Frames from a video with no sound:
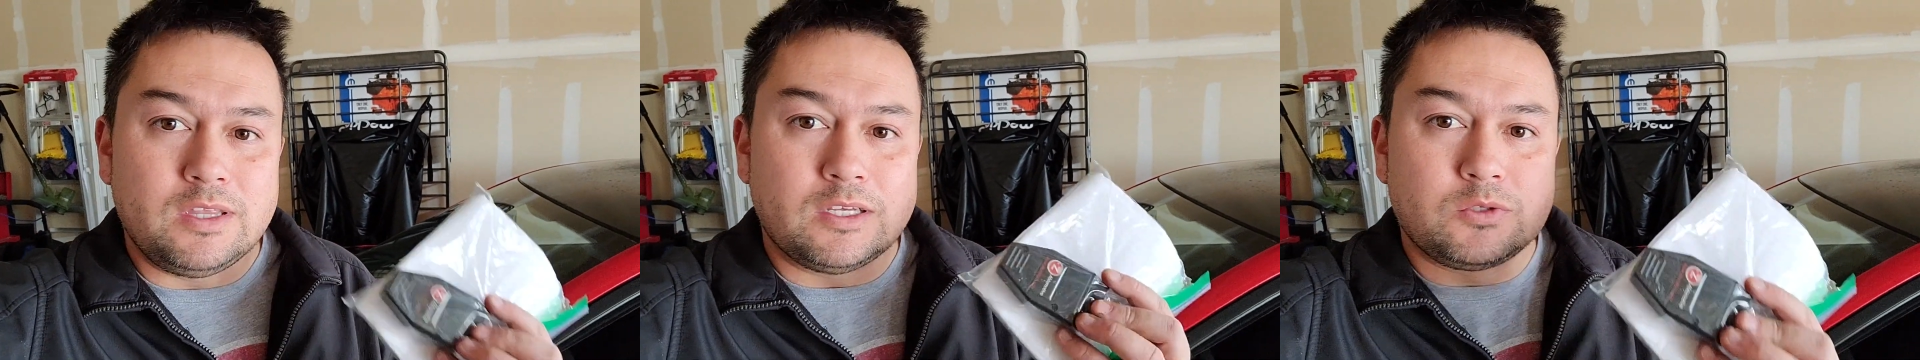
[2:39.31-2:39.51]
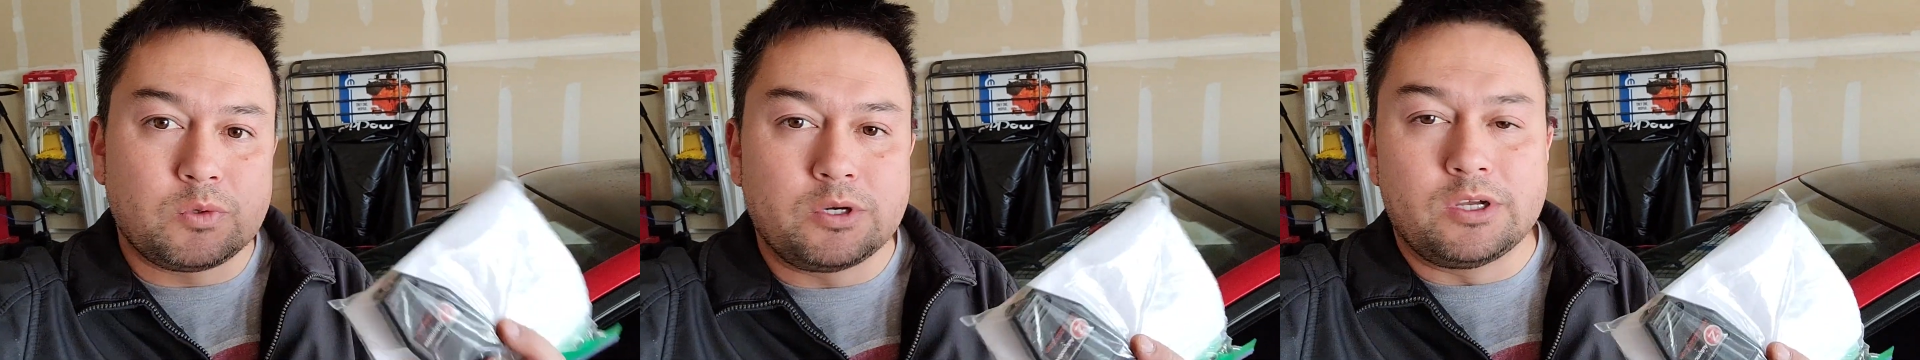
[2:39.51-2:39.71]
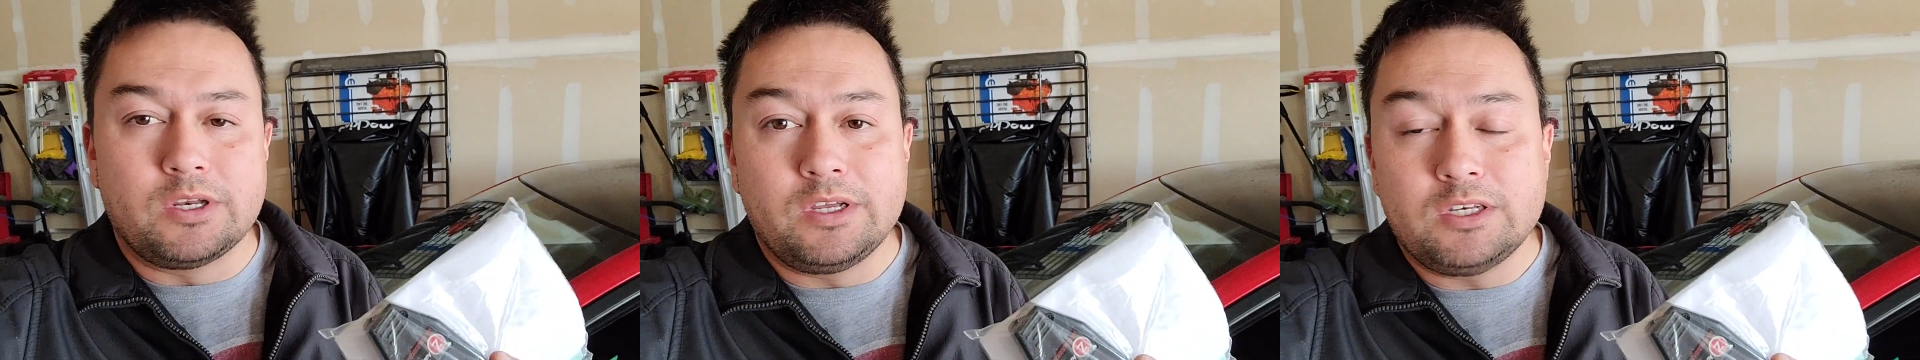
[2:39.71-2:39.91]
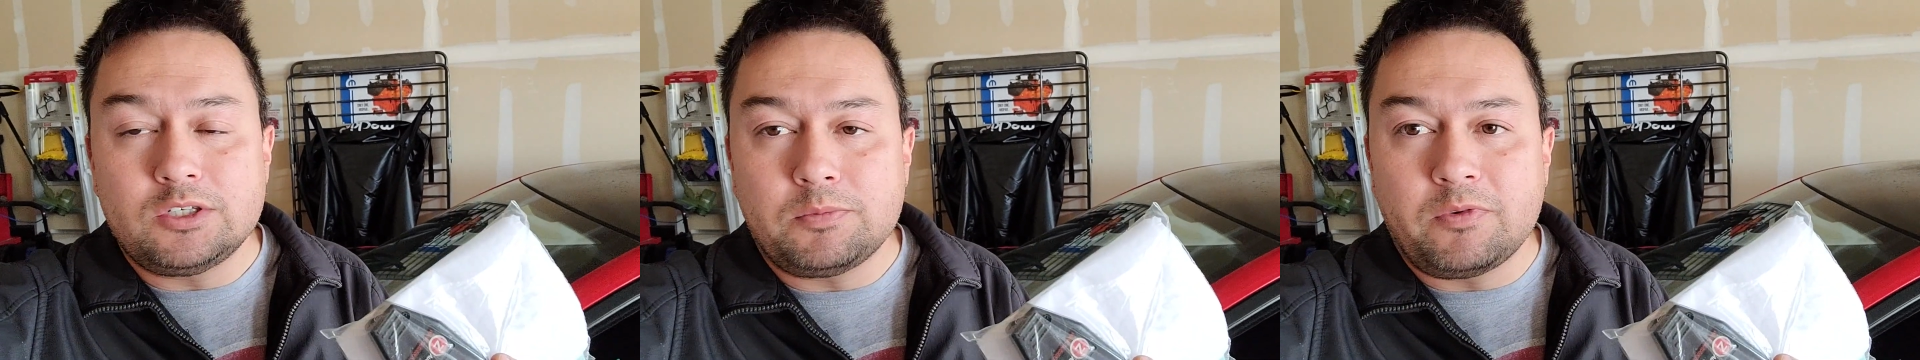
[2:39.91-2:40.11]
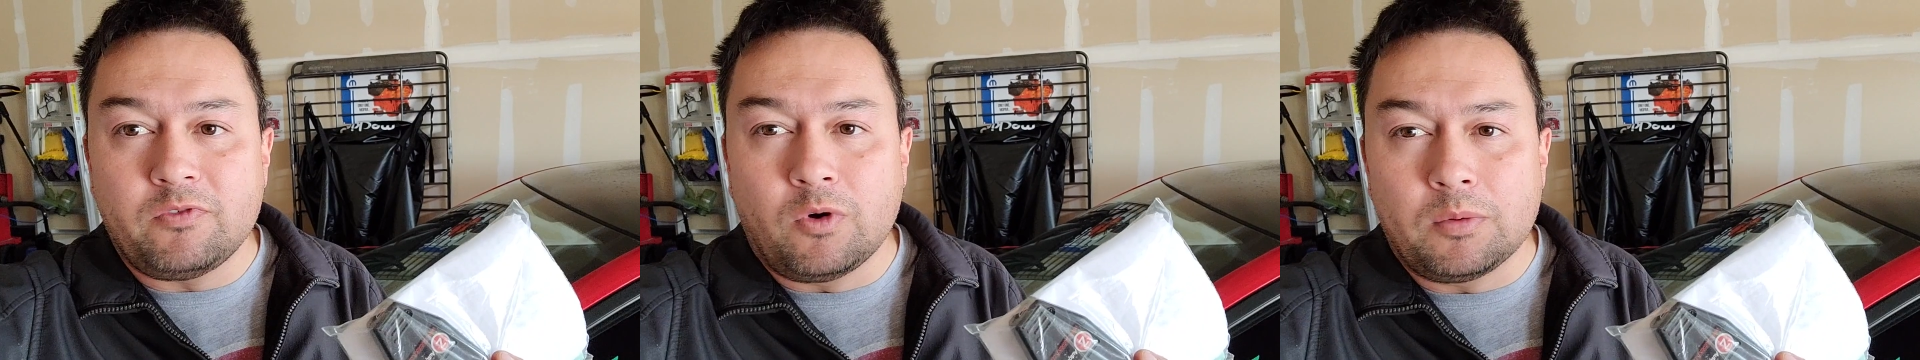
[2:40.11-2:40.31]
That's where you're going to get
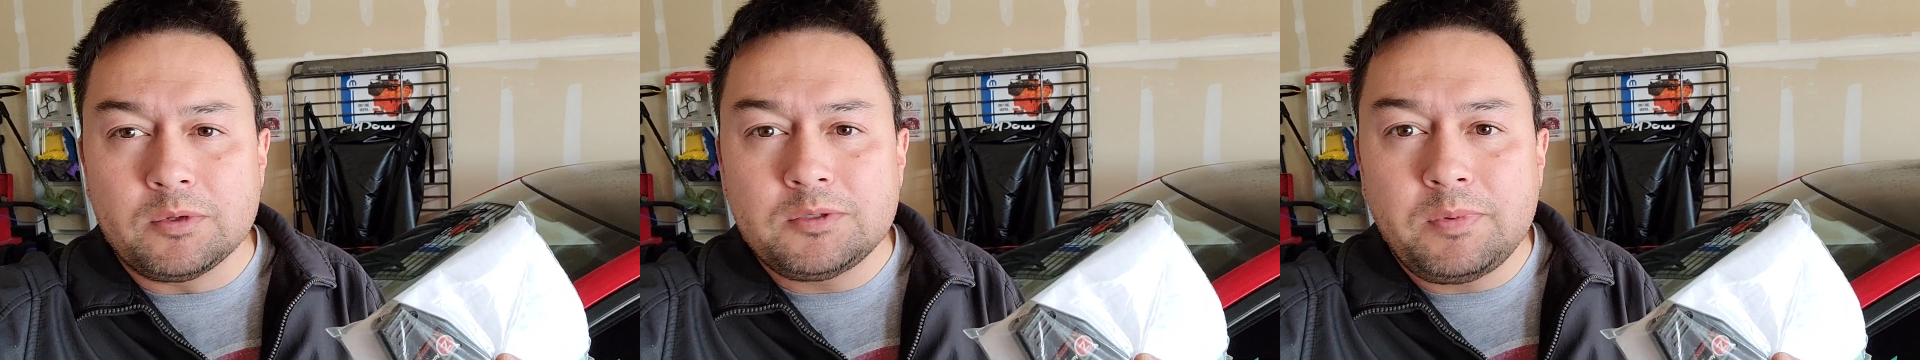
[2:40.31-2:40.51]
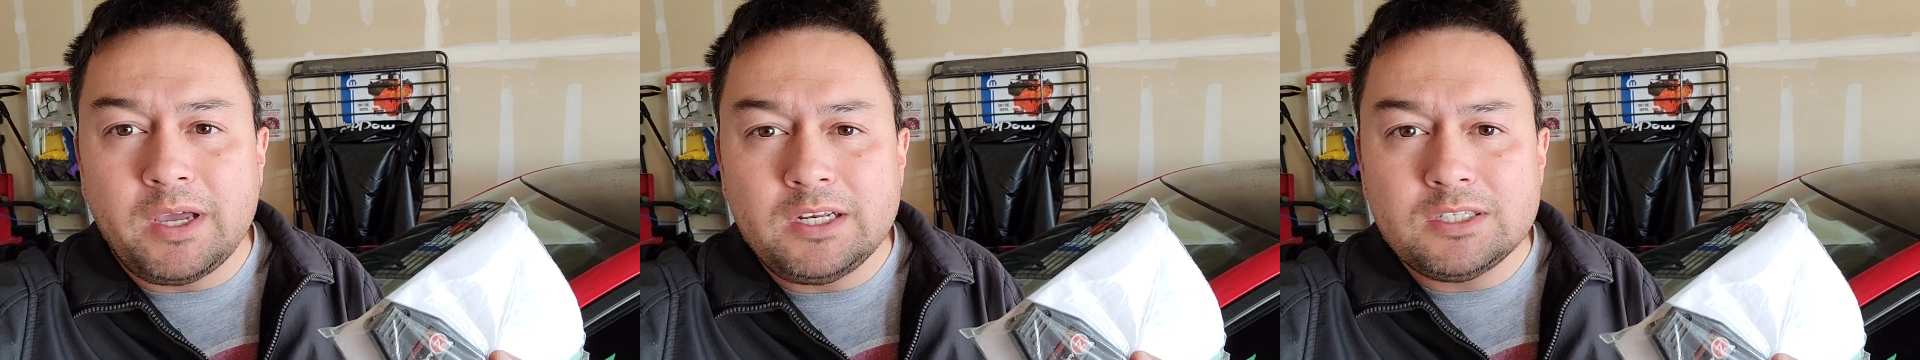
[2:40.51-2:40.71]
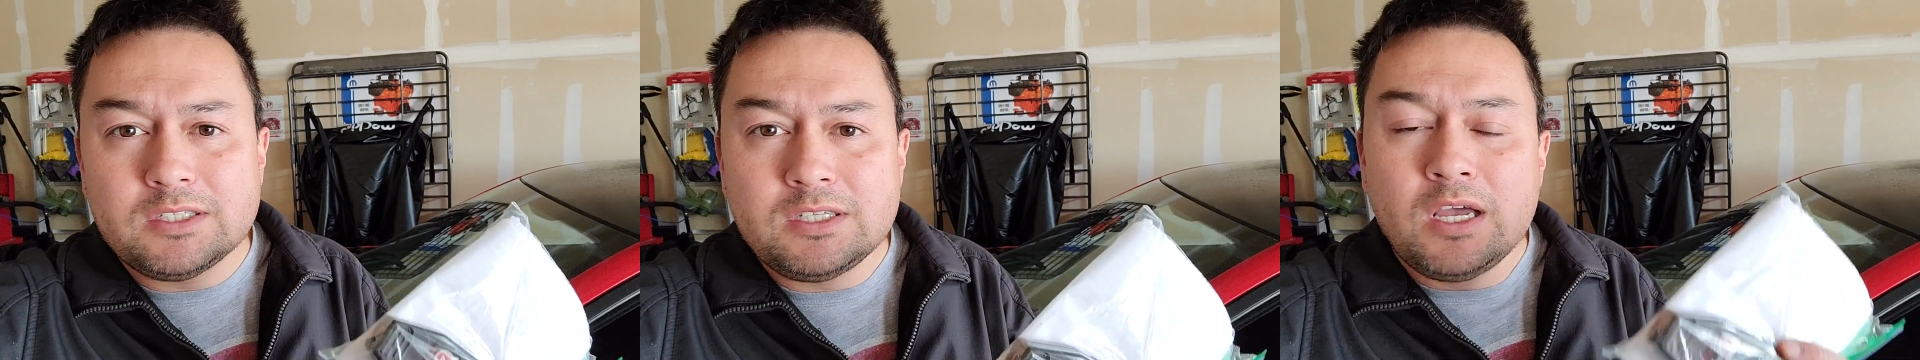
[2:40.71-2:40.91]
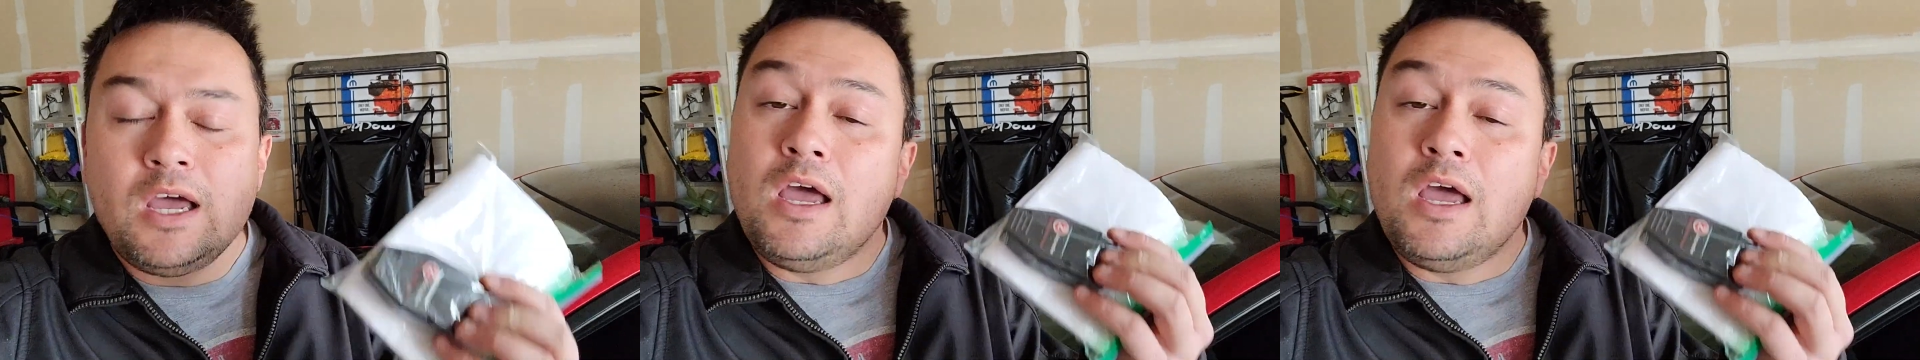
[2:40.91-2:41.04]
your performance pages.